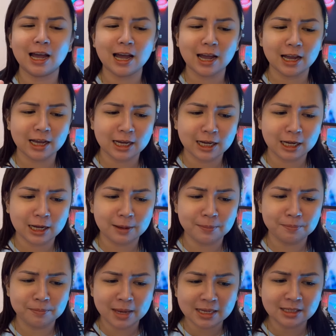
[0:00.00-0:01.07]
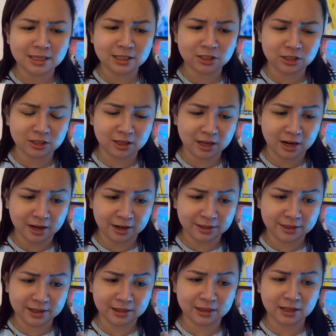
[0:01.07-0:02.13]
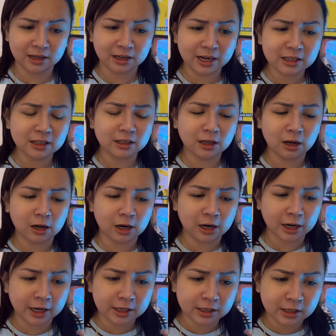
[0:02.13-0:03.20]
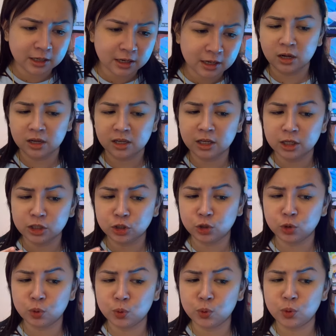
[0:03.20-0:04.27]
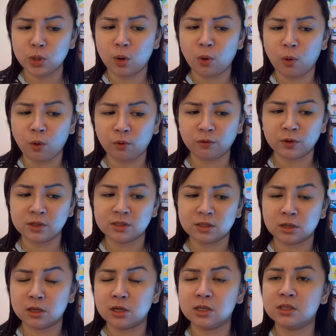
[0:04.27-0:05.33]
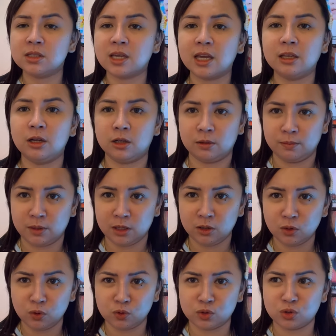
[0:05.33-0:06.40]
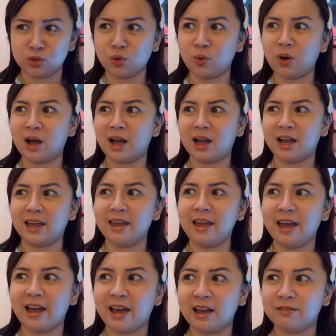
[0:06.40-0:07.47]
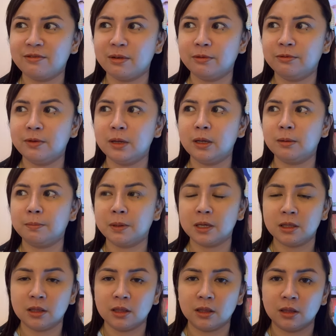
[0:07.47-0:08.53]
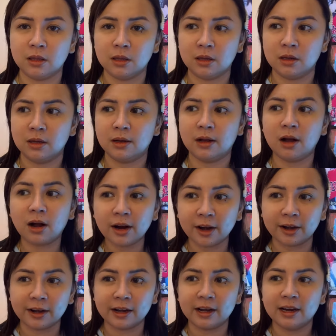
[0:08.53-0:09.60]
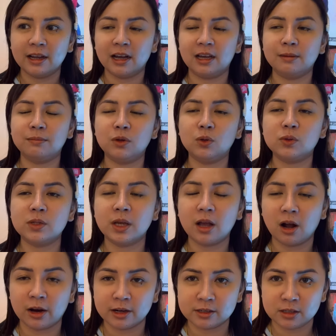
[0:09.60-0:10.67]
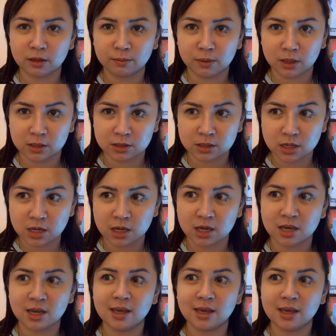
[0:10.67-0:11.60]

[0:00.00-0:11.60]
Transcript: a message there that the credit card issued overseas cannot be used. So I have a Philippine card. I'm using RCBC.